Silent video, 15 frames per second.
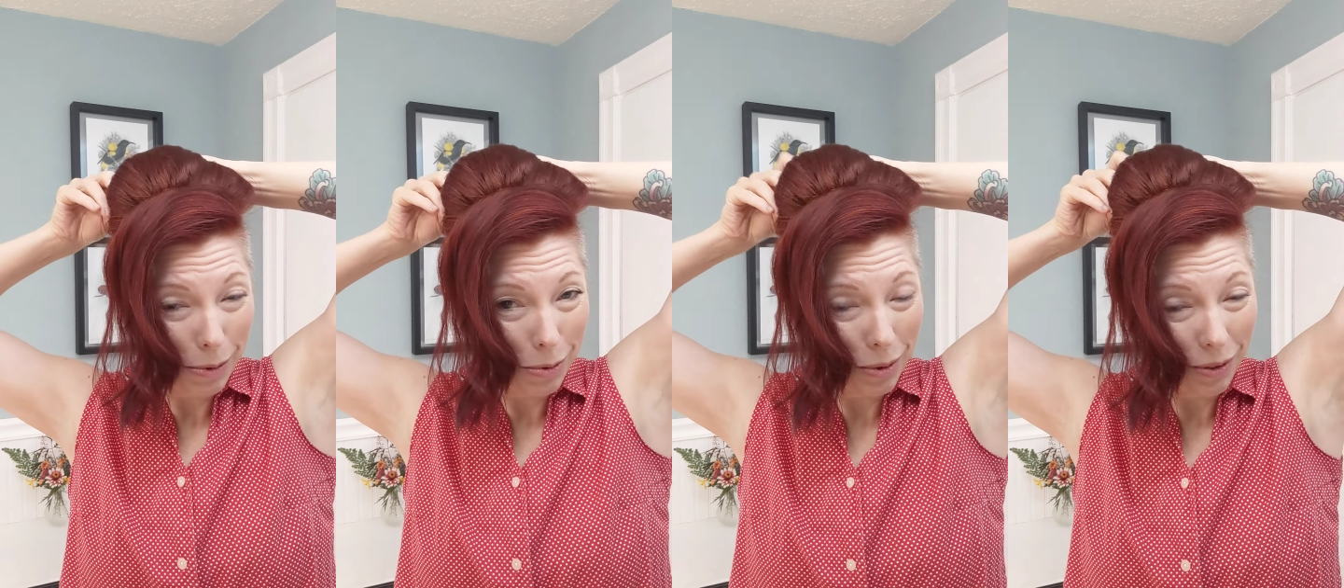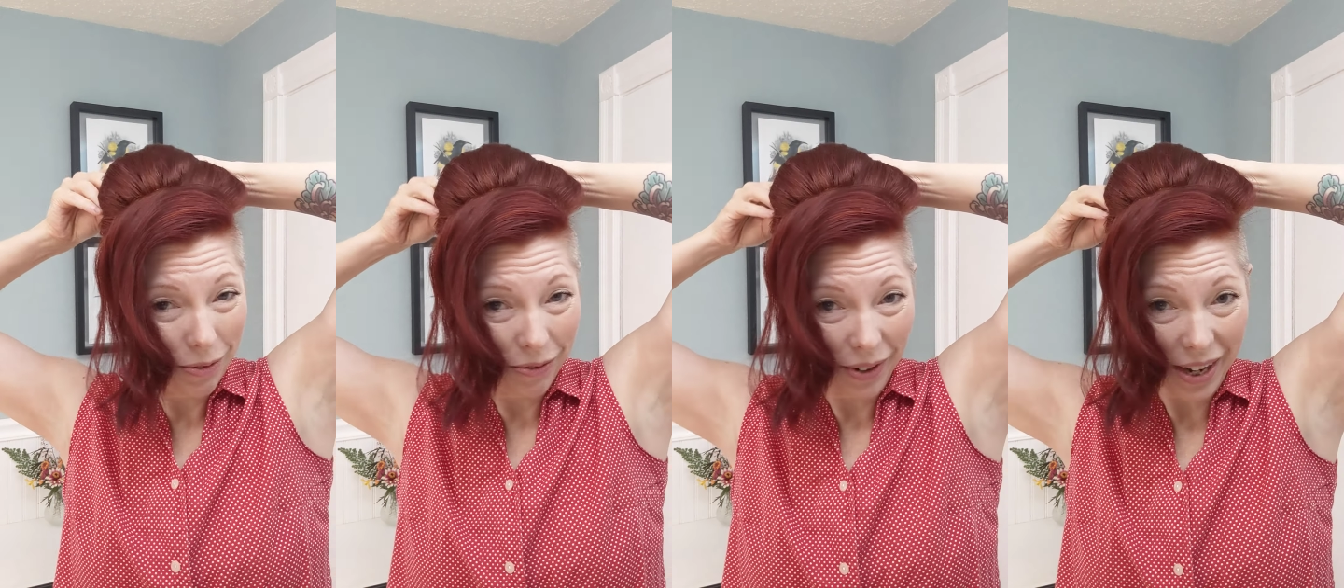
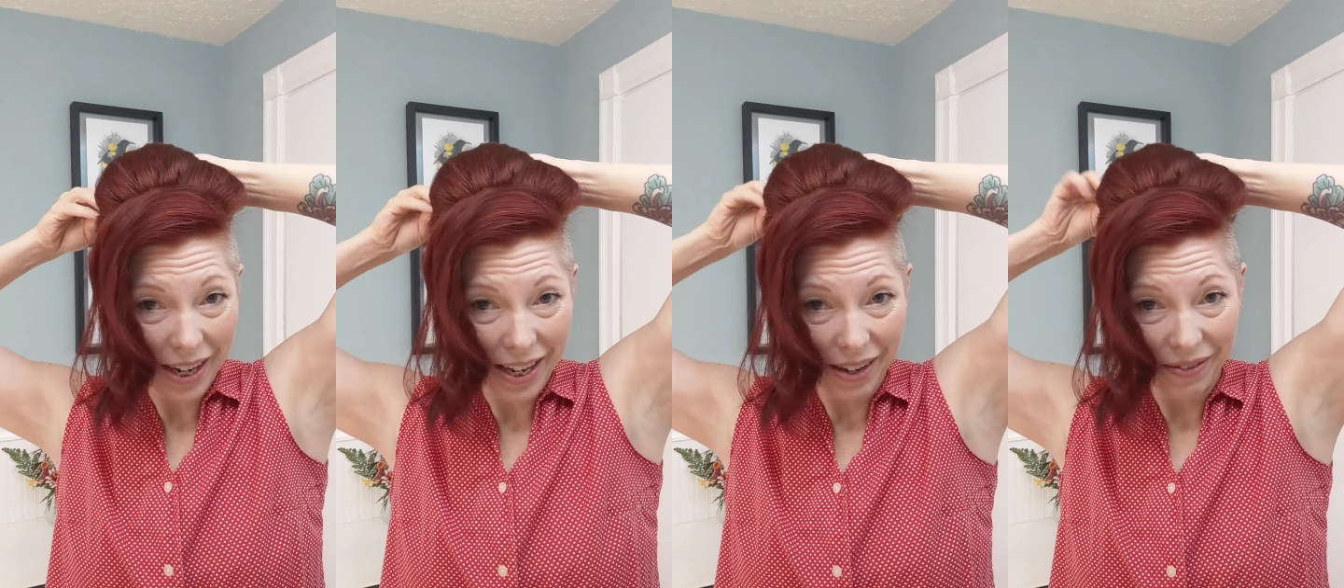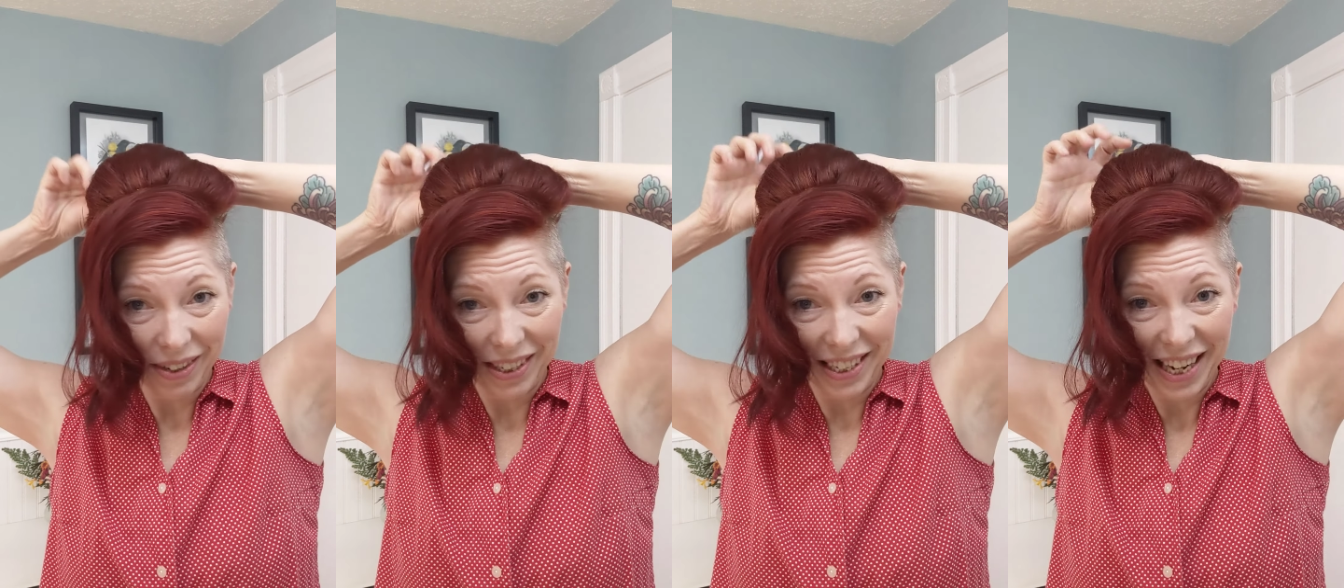between
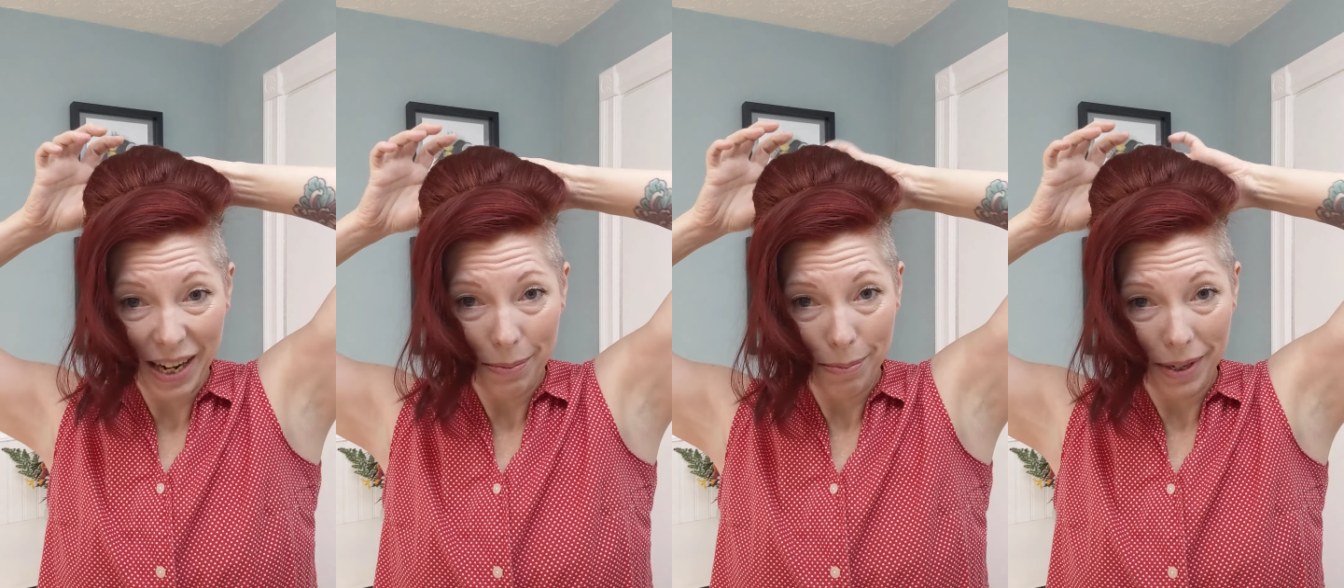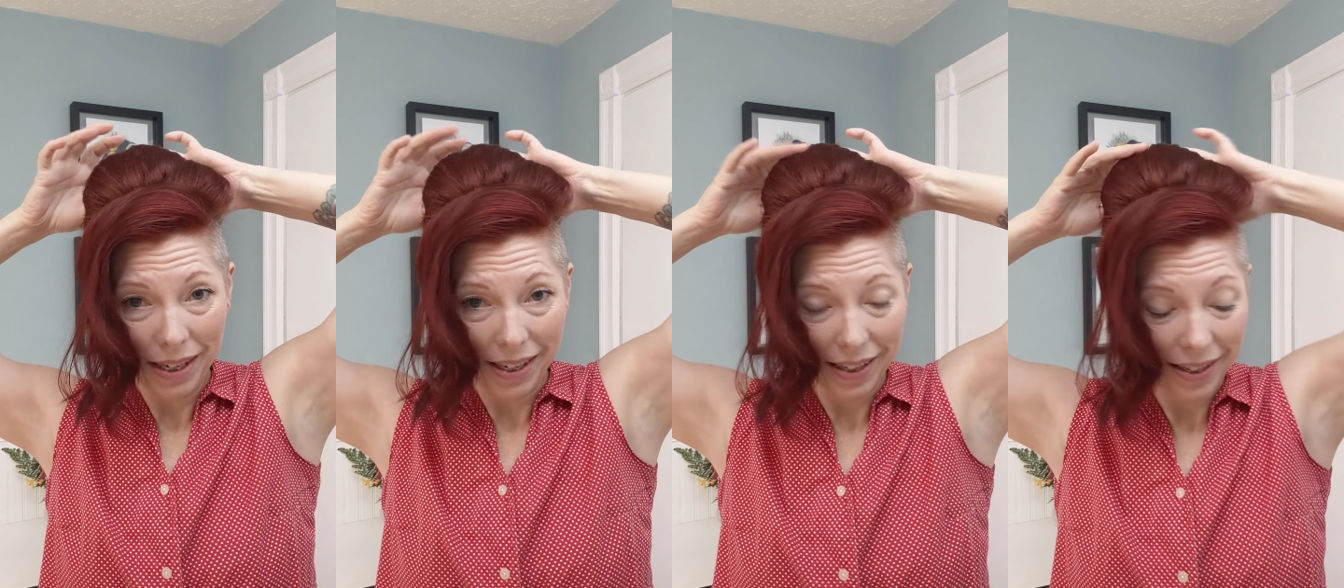5 and 10
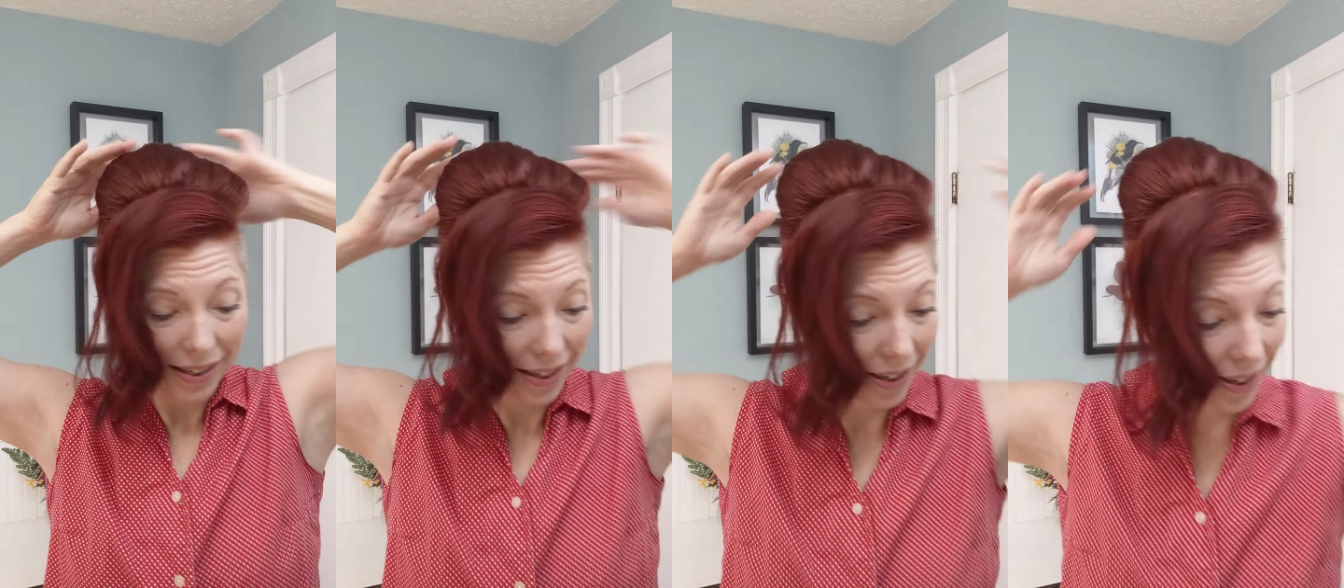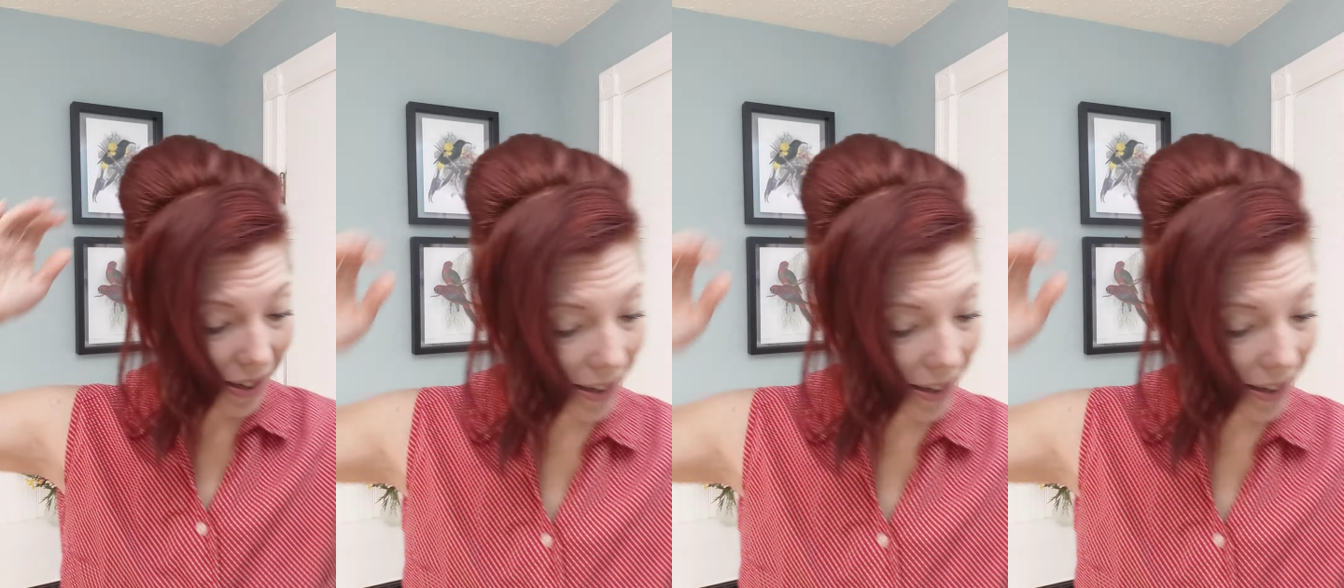minutes,